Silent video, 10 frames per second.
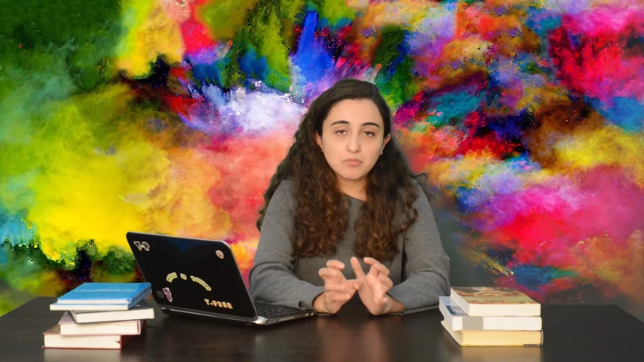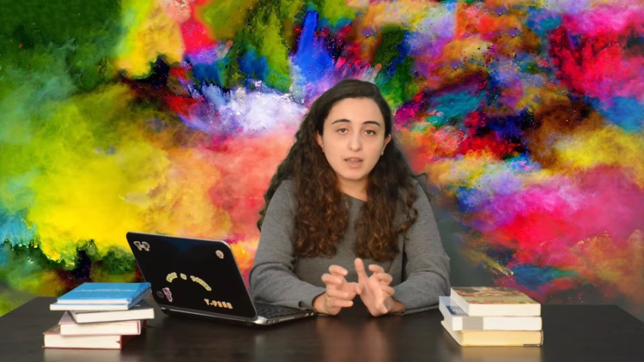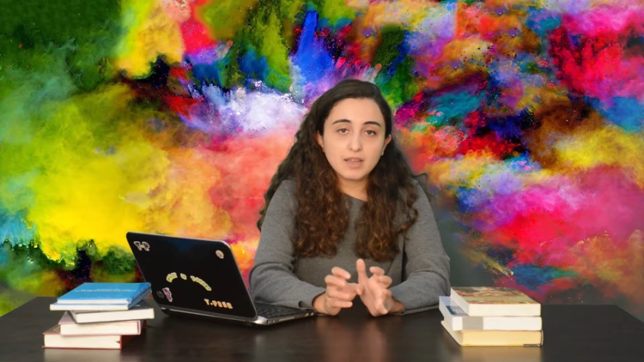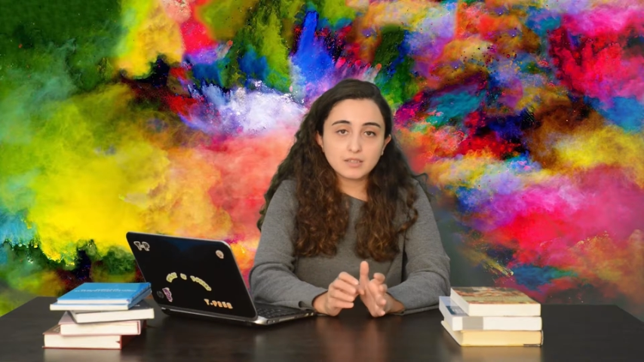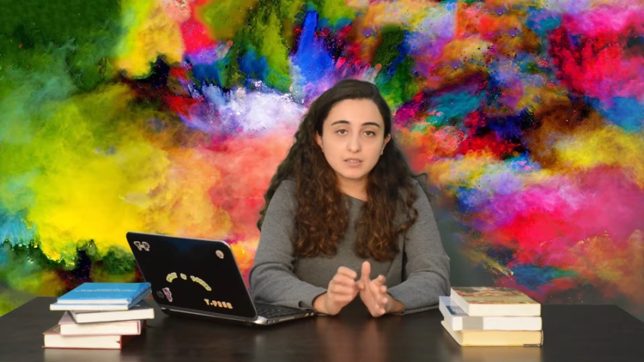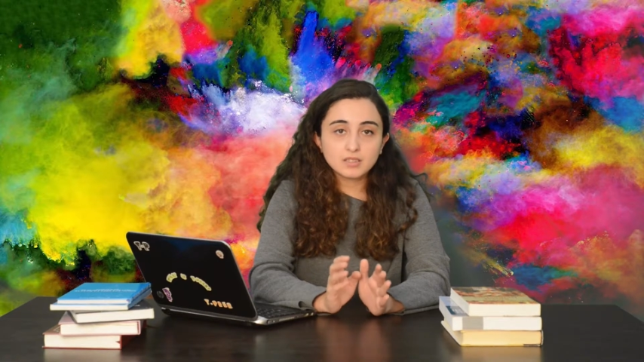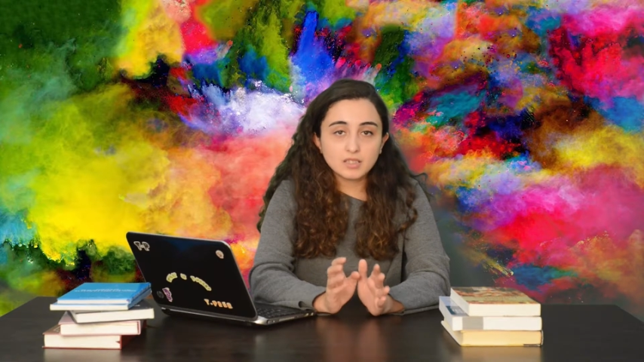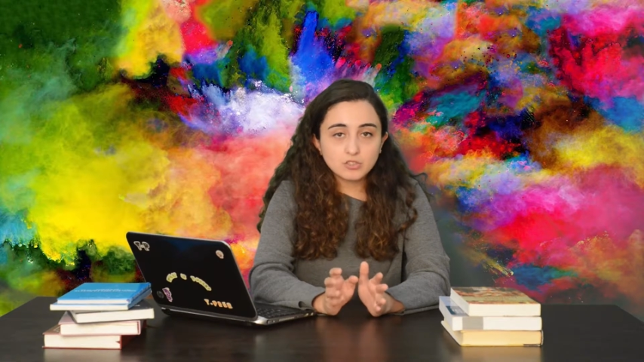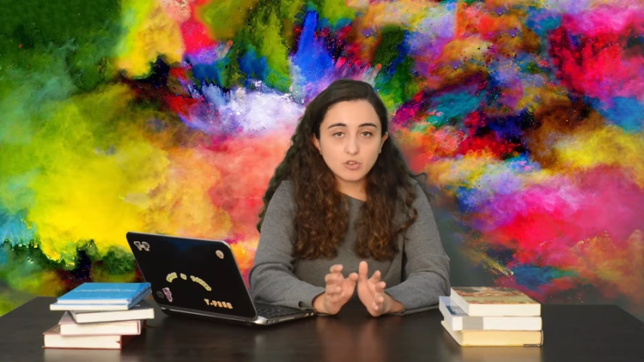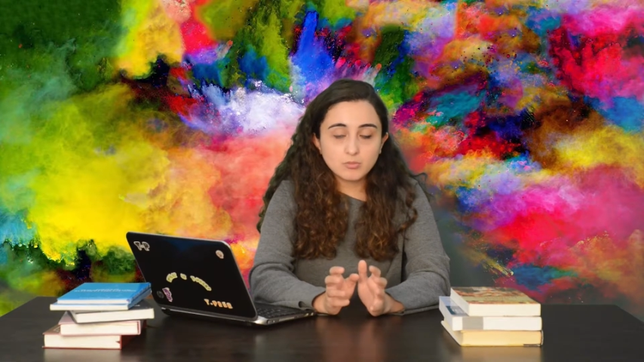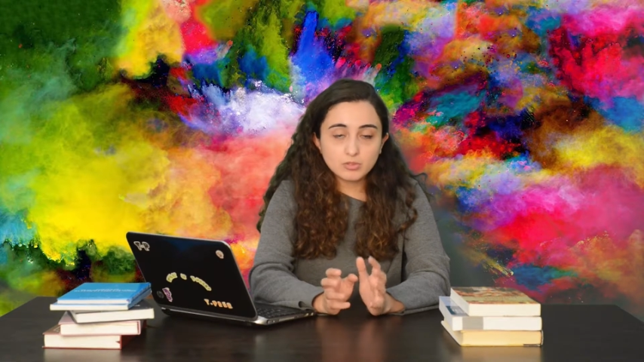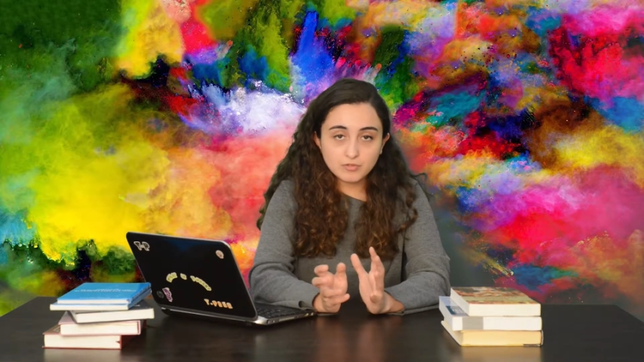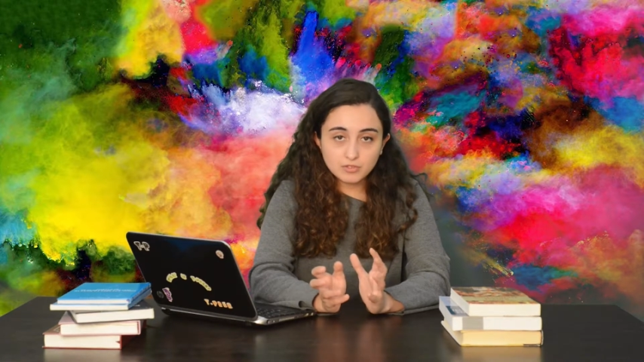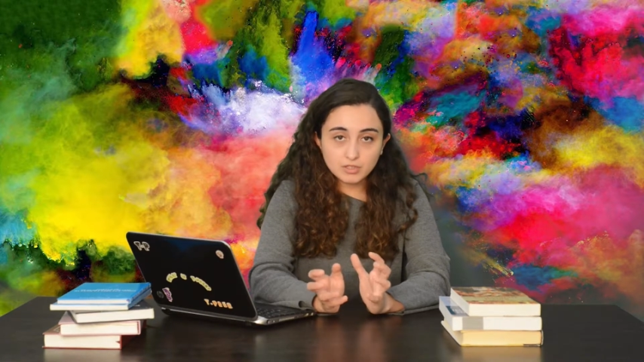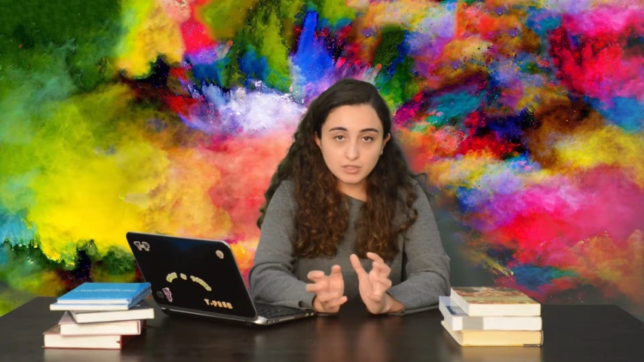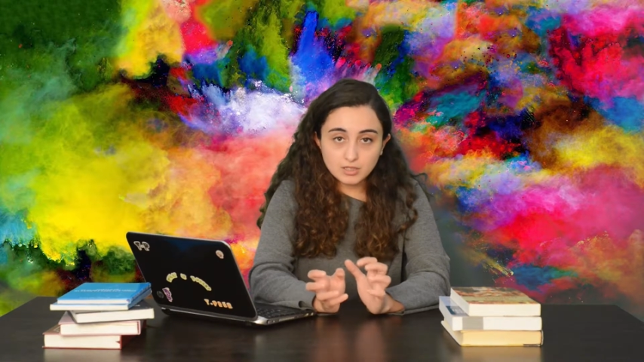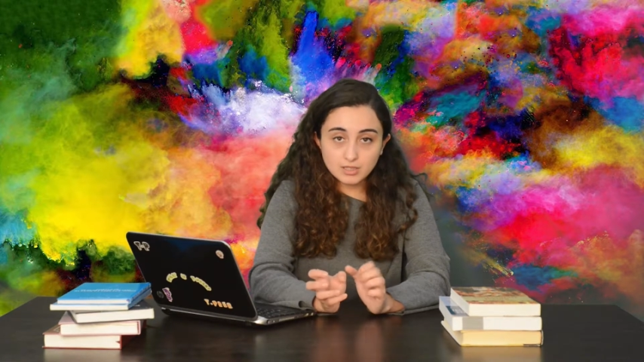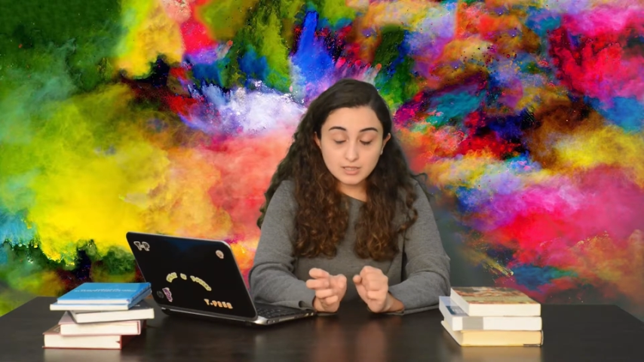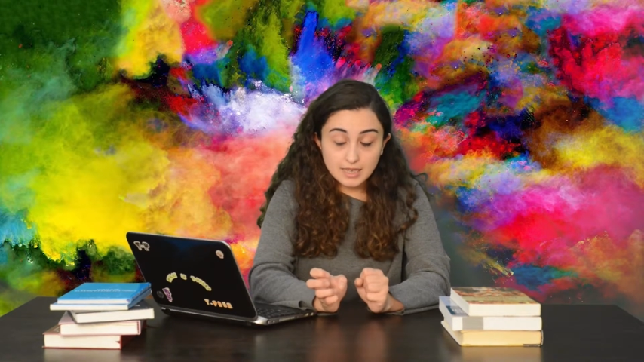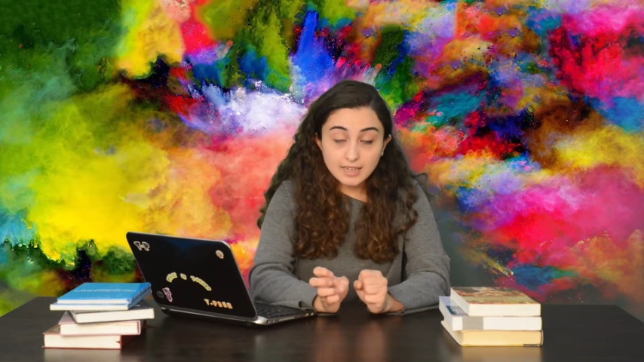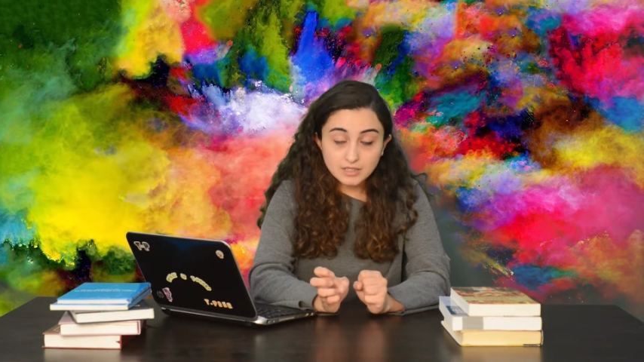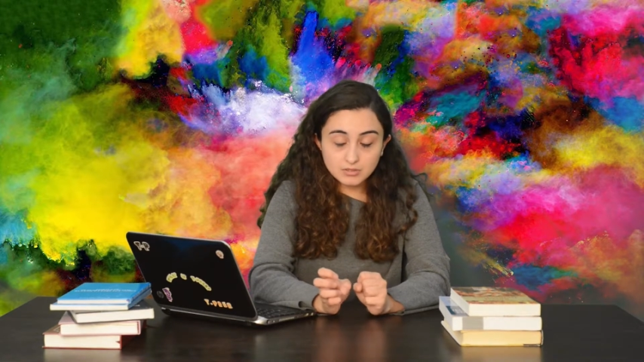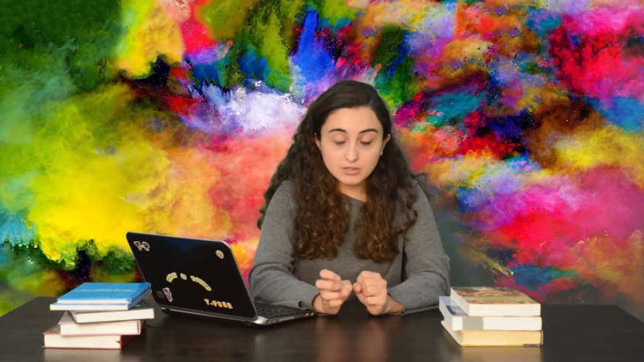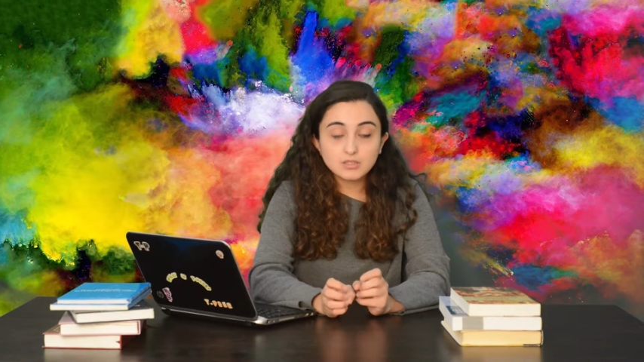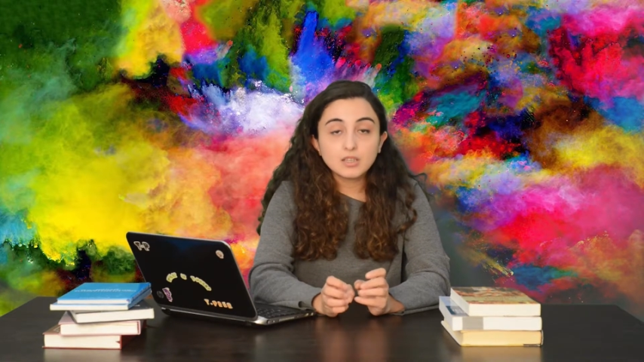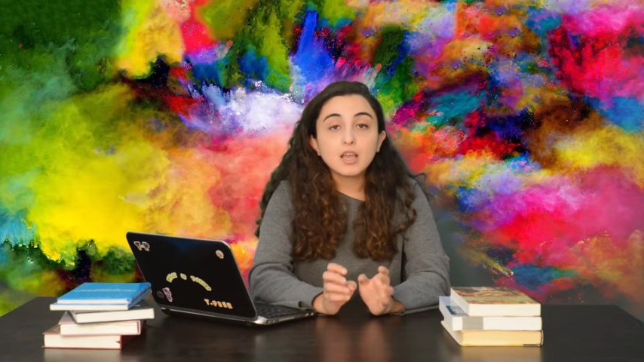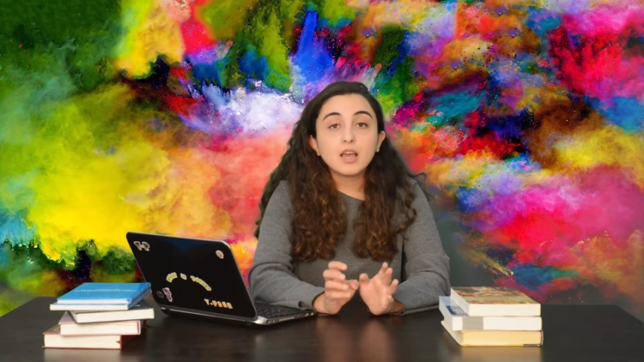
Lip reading: violence in terms of its actors.